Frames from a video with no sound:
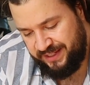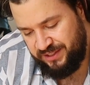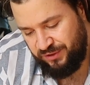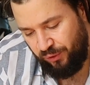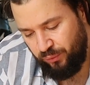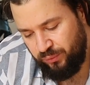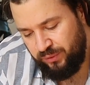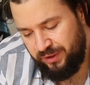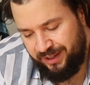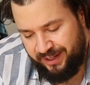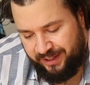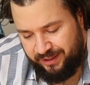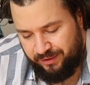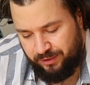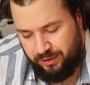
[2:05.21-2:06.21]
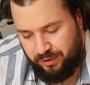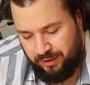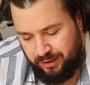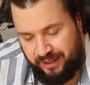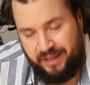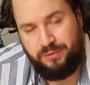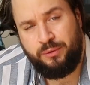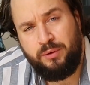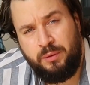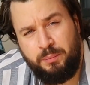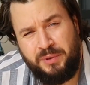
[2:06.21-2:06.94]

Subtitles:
I don't like leather